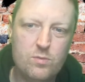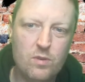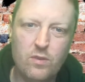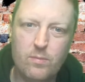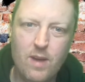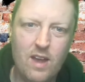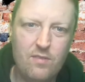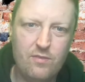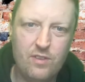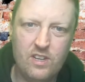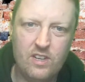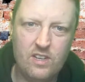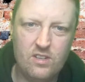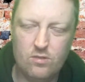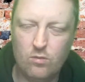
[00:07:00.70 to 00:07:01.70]
with him. I
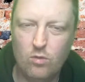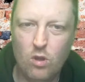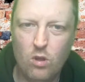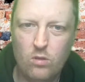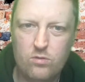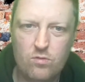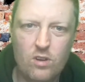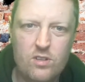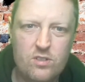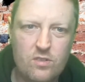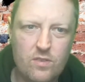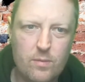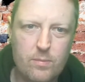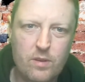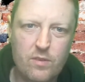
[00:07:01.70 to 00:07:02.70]
think he's a Rolls Royce
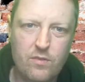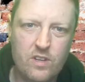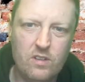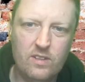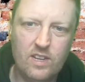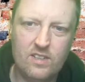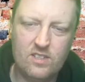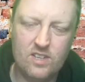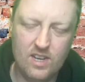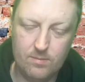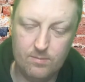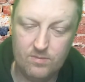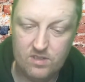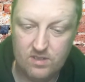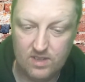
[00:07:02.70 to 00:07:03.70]
of a midfield at
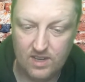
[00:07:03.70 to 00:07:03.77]
times.